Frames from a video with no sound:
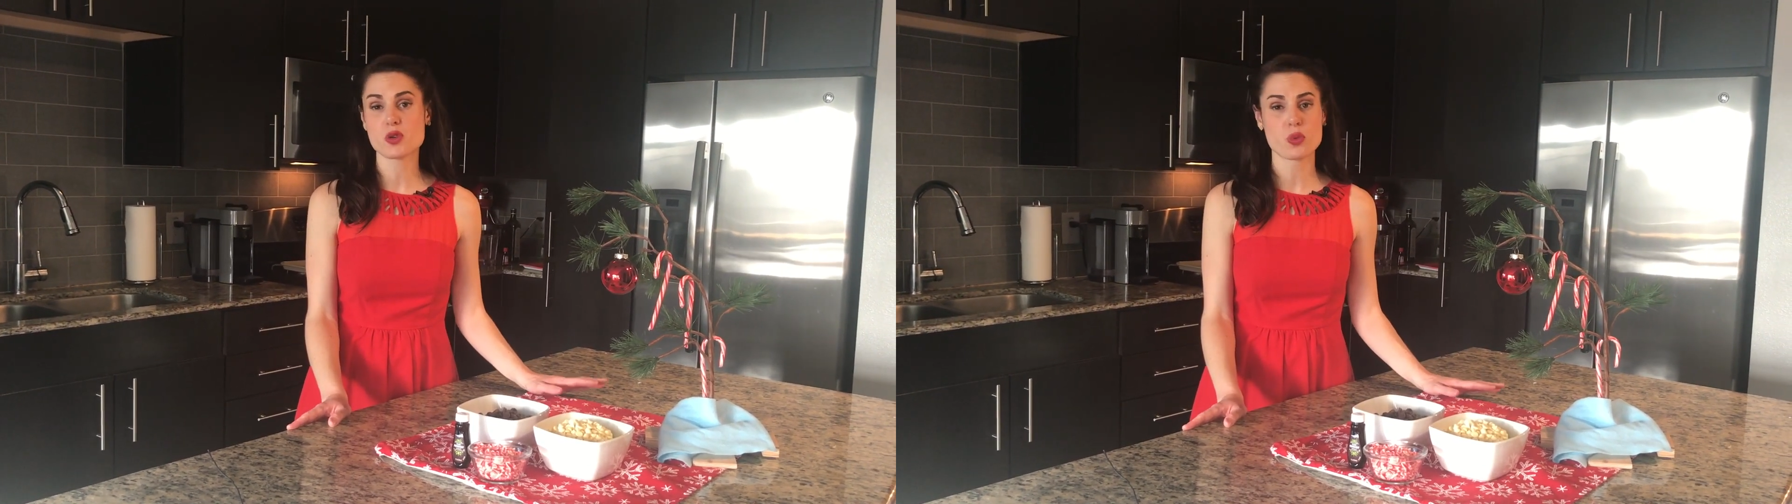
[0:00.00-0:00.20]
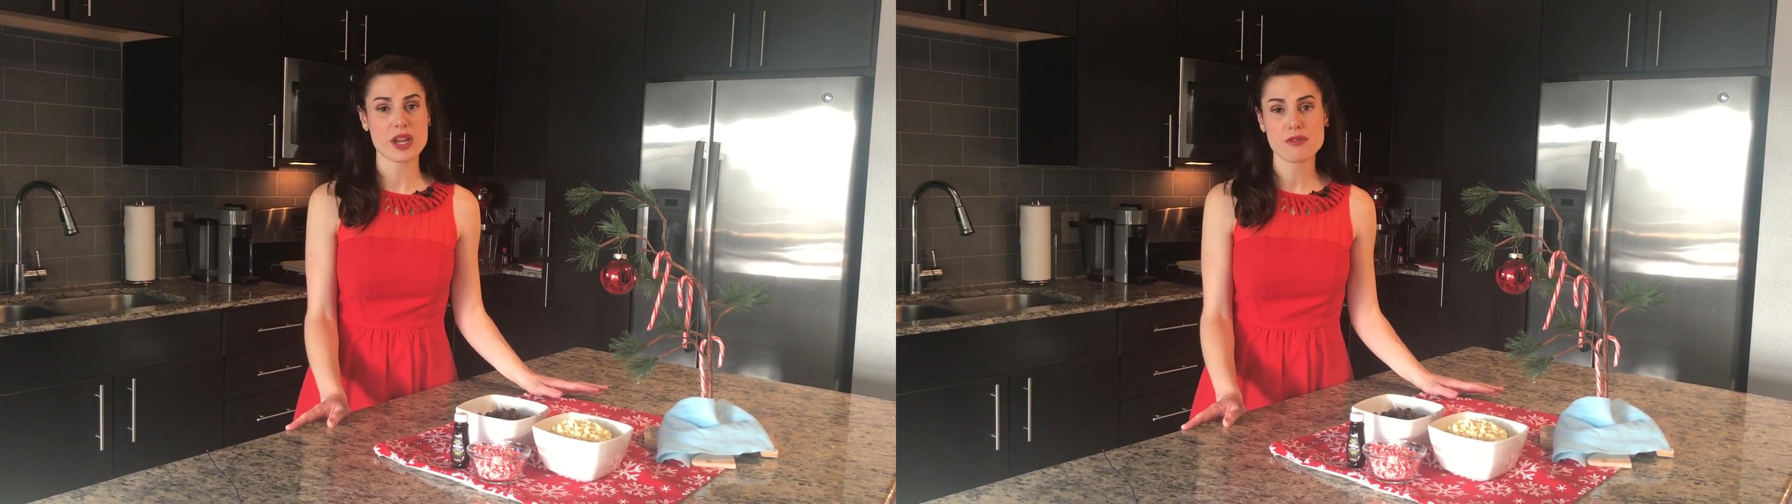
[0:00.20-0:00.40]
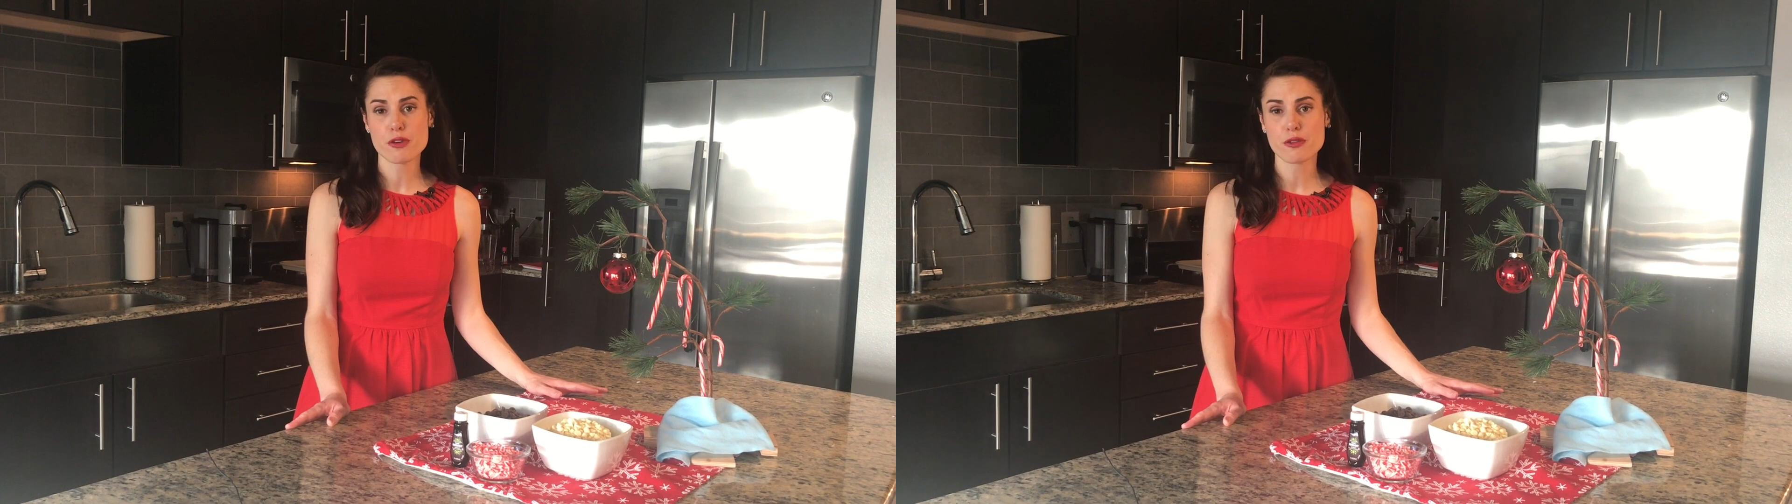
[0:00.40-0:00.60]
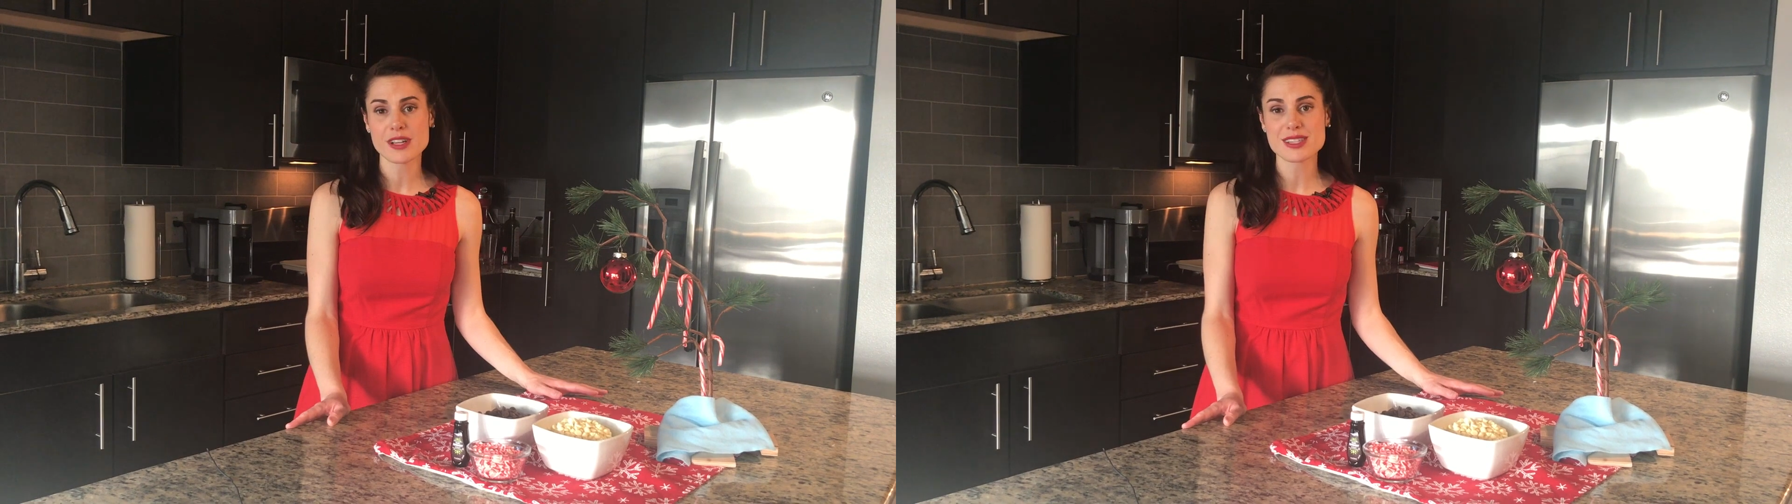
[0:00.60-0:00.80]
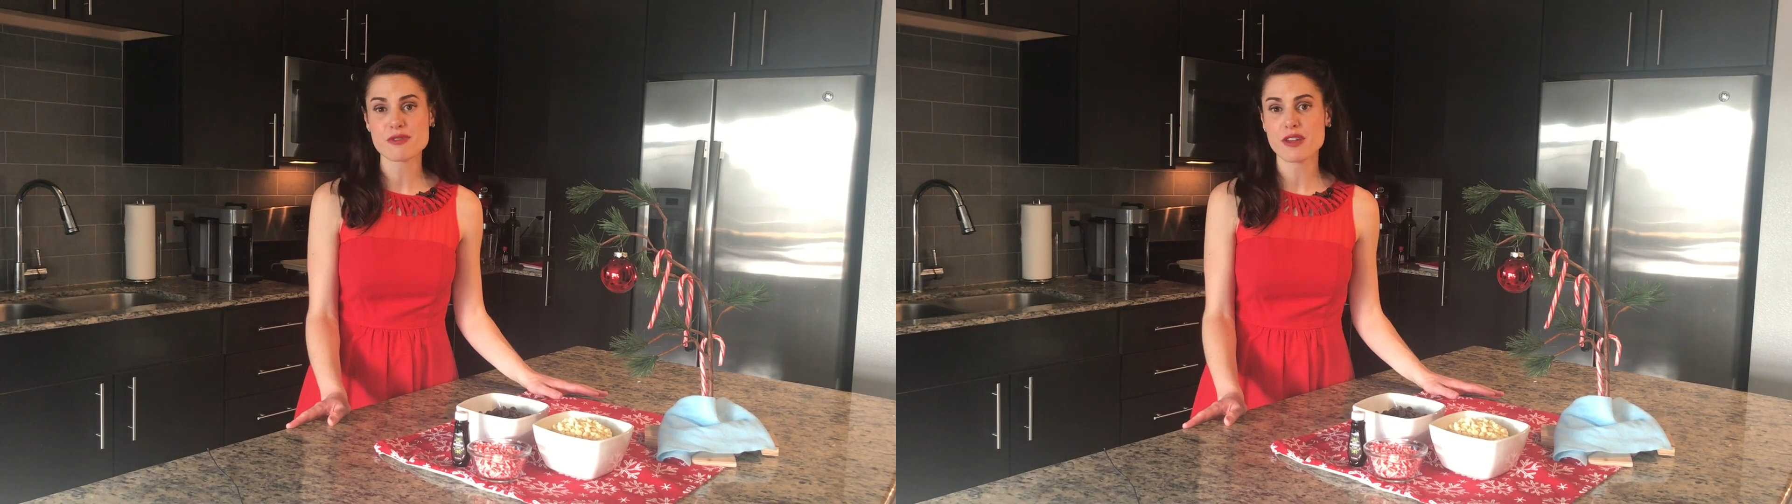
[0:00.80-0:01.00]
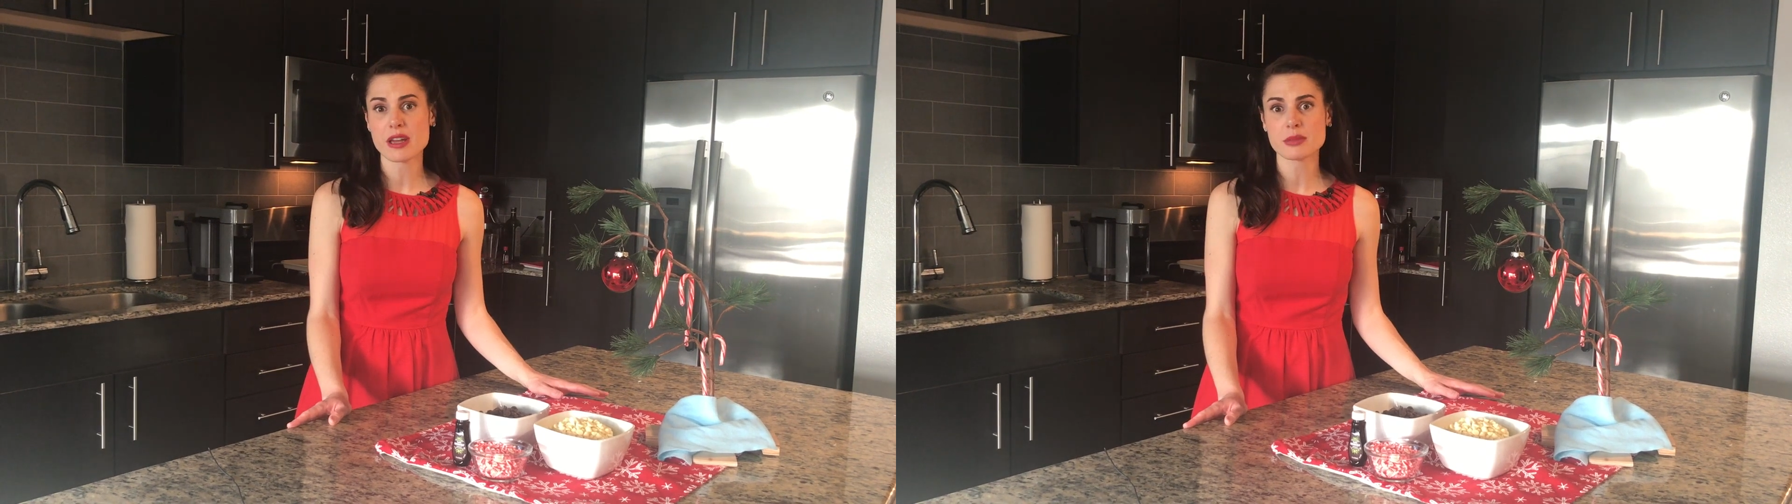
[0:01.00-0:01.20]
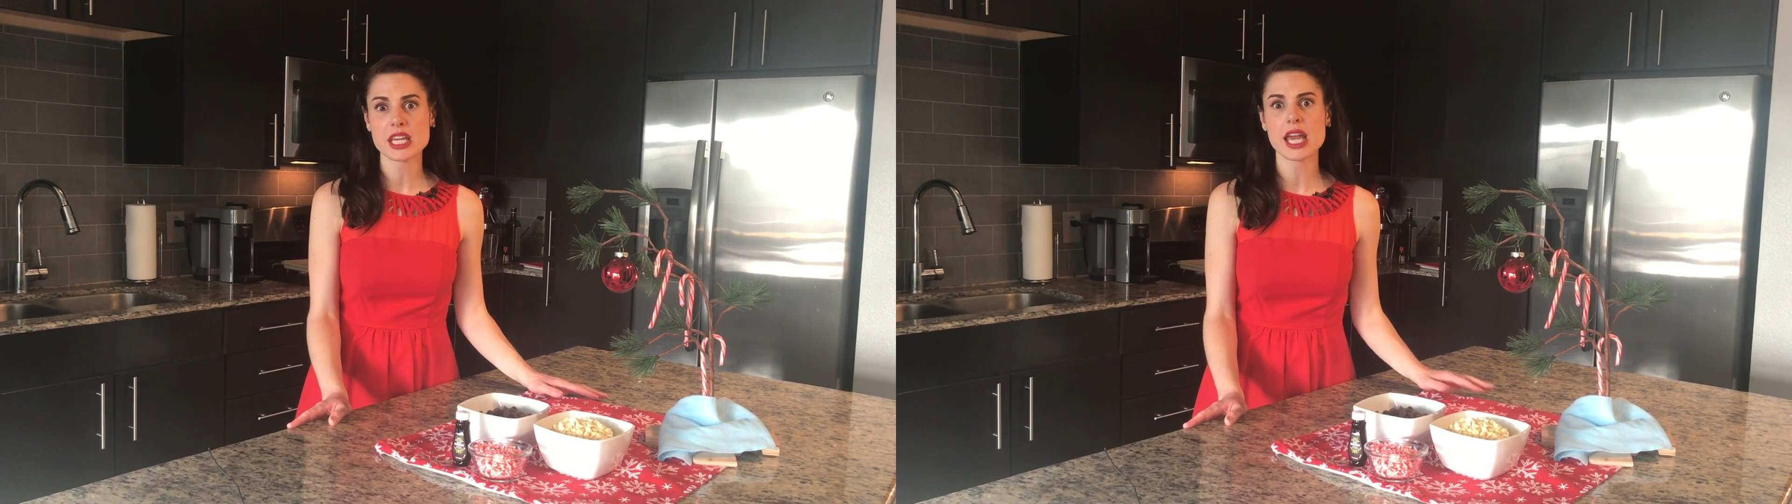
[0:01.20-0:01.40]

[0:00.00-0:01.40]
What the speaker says: great for friends and family